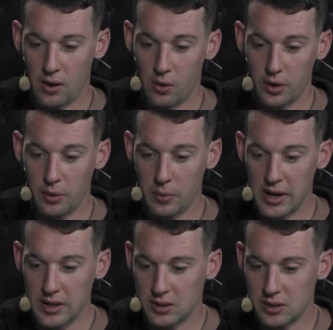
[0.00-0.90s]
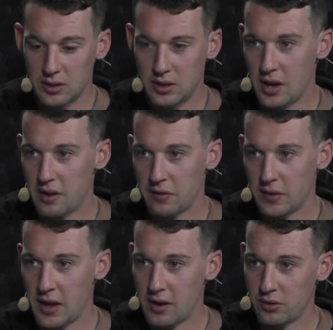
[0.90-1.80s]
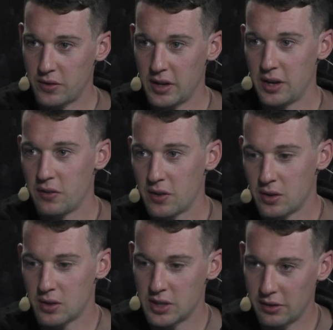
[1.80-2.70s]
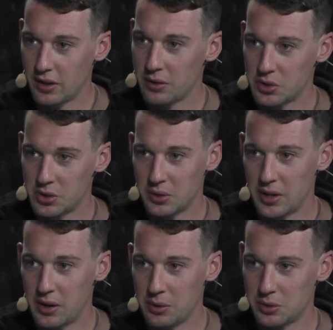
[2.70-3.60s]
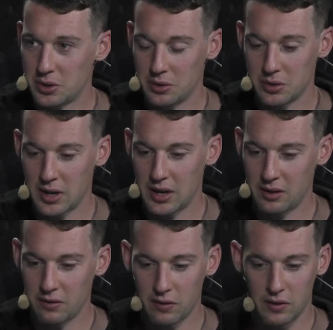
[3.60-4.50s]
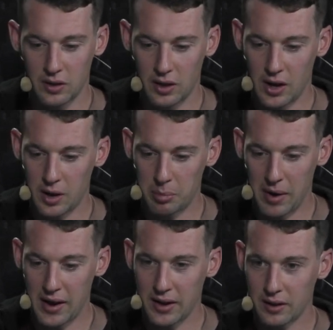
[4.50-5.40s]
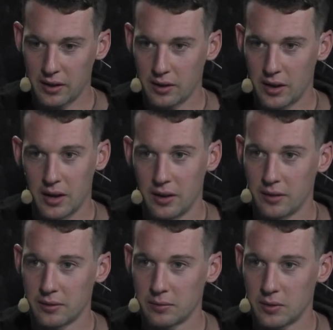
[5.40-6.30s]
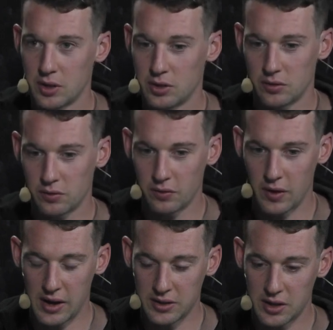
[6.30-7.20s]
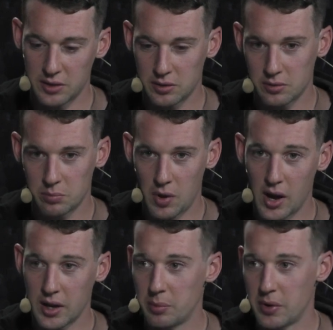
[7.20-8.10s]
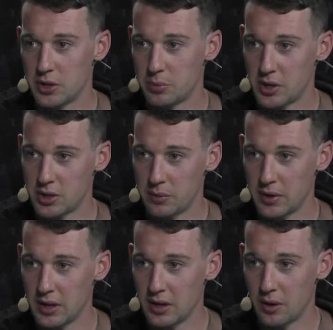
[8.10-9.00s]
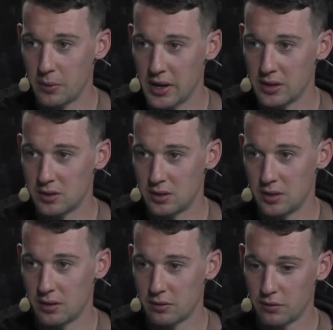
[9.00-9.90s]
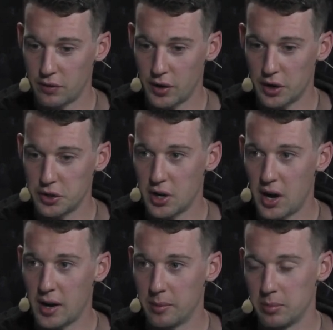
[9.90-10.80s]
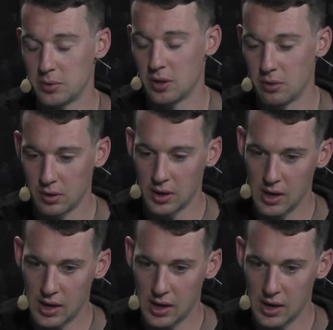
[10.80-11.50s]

order weights and stuff, and that was very difficult because everything was sold out. So it was kind of a lot of panic, because as us hockey players especially, we need our weights for our job. So